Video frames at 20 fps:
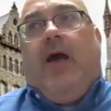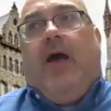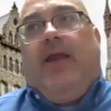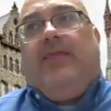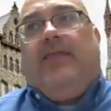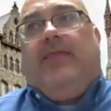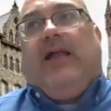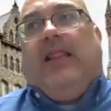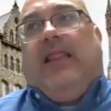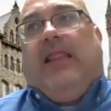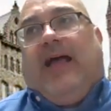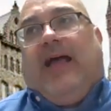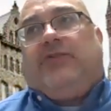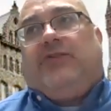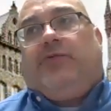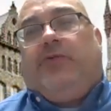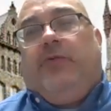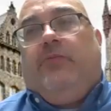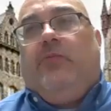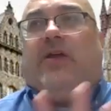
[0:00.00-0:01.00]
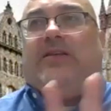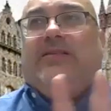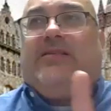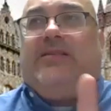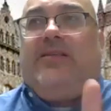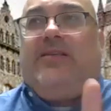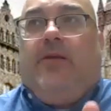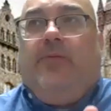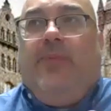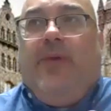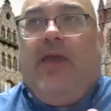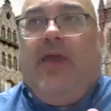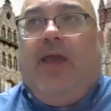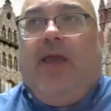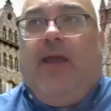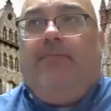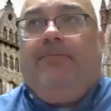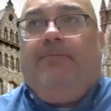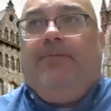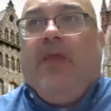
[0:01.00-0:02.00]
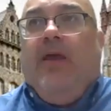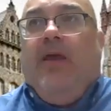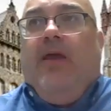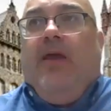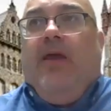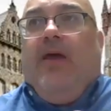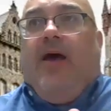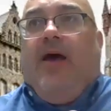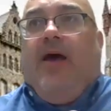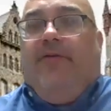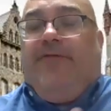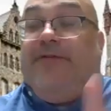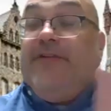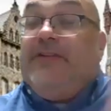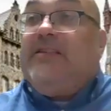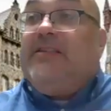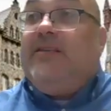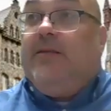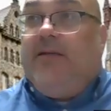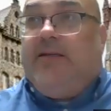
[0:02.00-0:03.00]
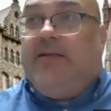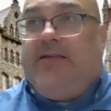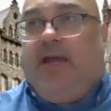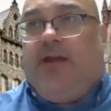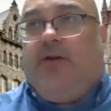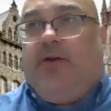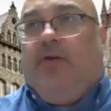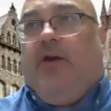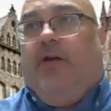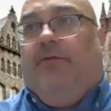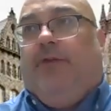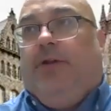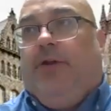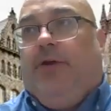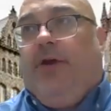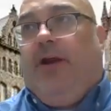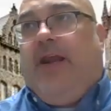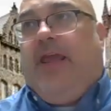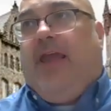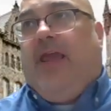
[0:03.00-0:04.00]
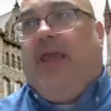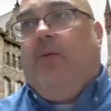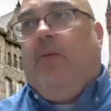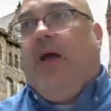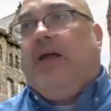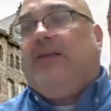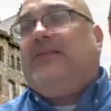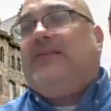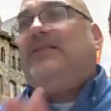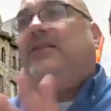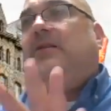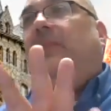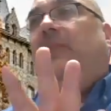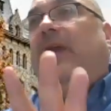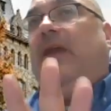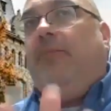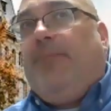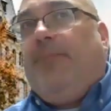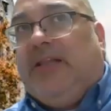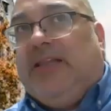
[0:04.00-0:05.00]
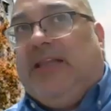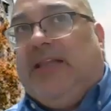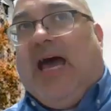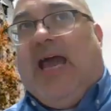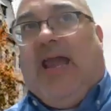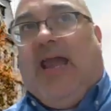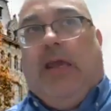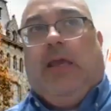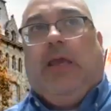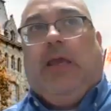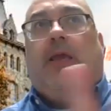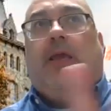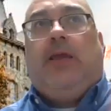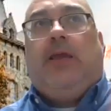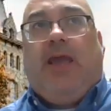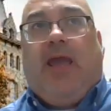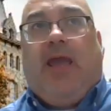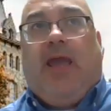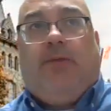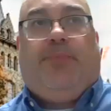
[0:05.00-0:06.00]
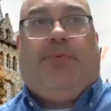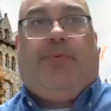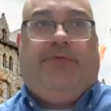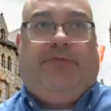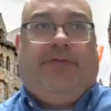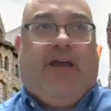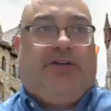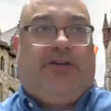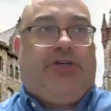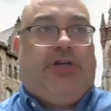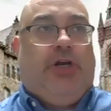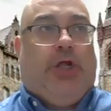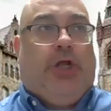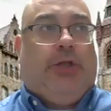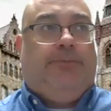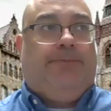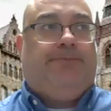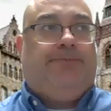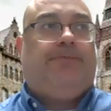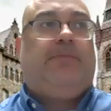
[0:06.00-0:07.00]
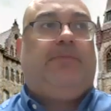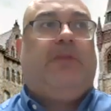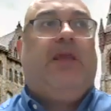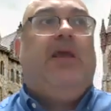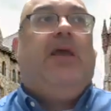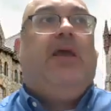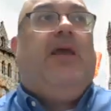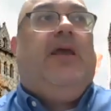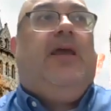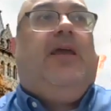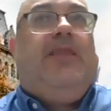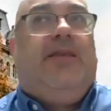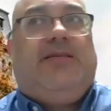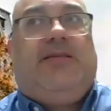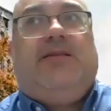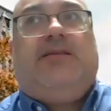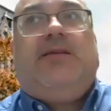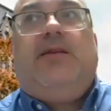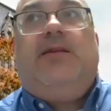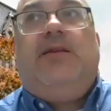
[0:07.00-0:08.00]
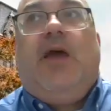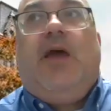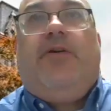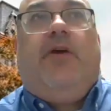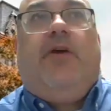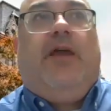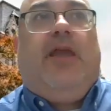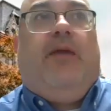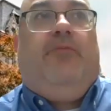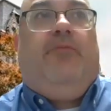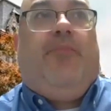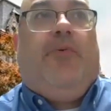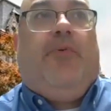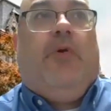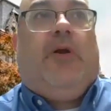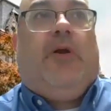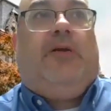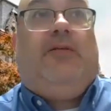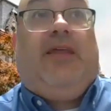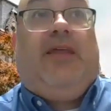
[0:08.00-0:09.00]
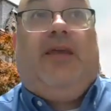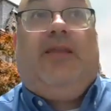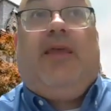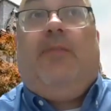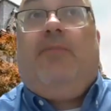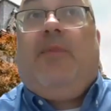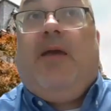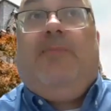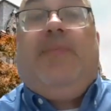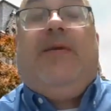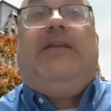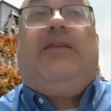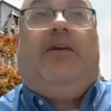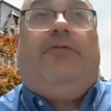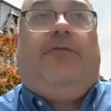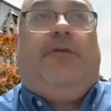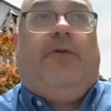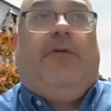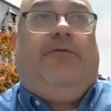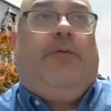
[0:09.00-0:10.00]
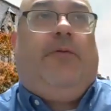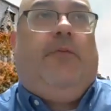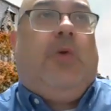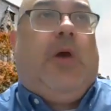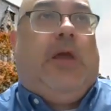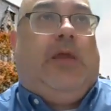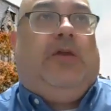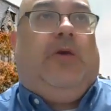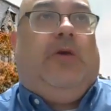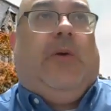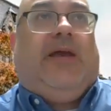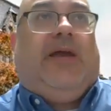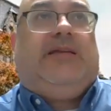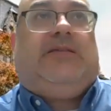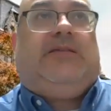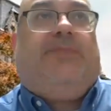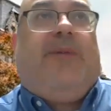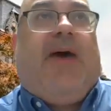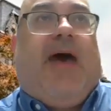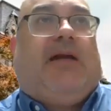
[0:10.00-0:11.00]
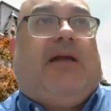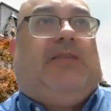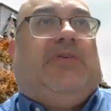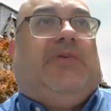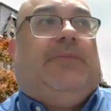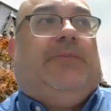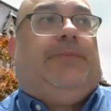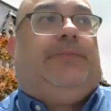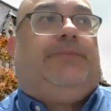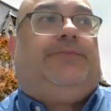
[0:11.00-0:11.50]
in the classroom while still being a facilitator of learning, while still being polite and professional? This is another important thing that might be different from what you expect.